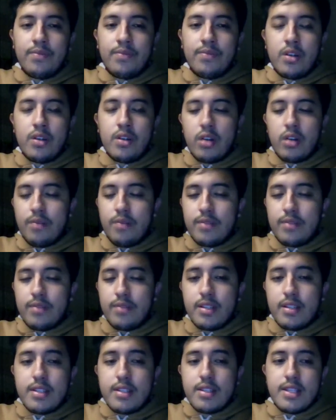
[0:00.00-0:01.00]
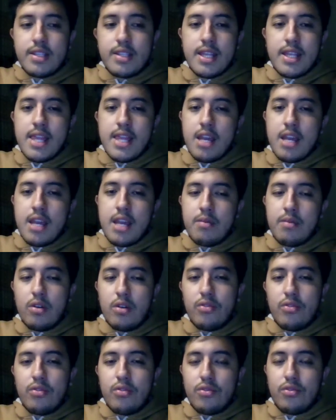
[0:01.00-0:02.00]
Okay, this is the name
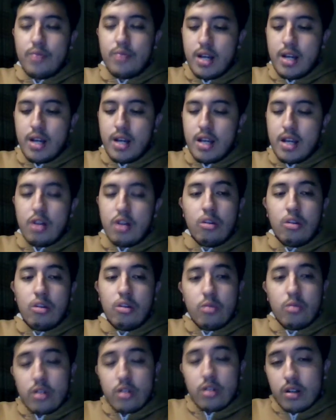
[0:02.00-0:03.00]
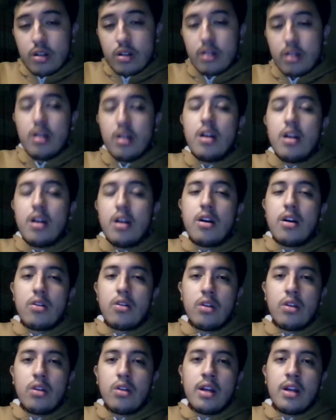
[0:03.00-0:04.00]
of my homework.
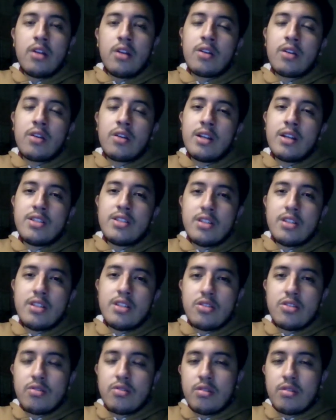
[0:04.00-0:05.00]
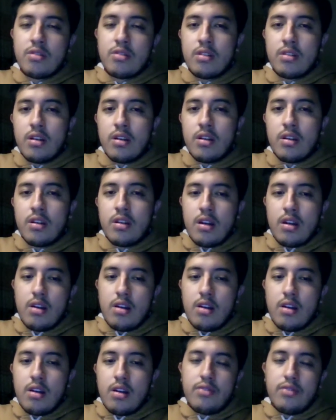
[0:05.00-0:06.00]
Role and organization
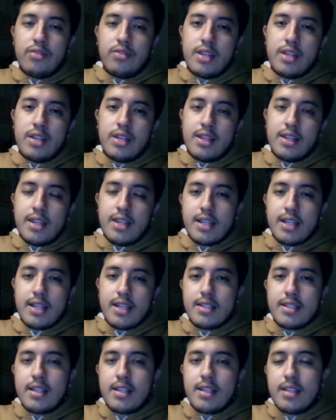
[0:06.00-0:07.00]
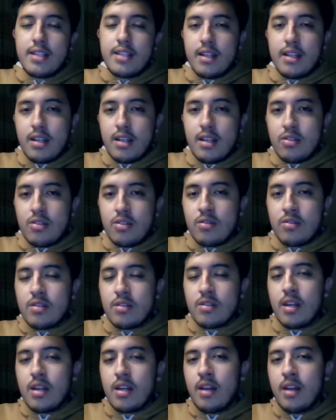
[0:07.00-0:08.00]
of in-text citations
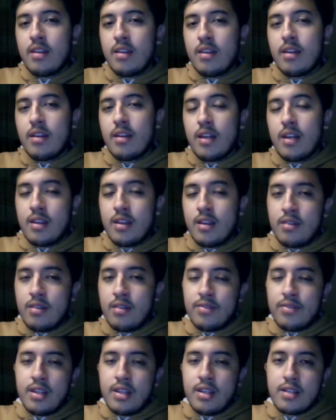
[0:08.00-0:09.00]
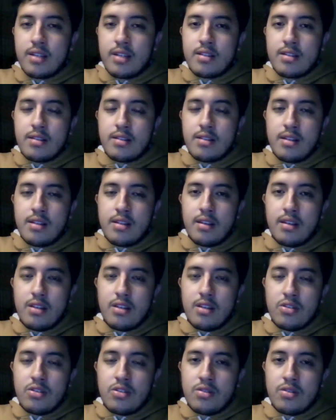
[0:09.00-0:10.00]
and end-of-text
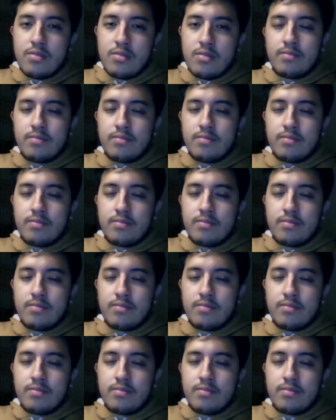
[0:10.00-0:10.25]
citations.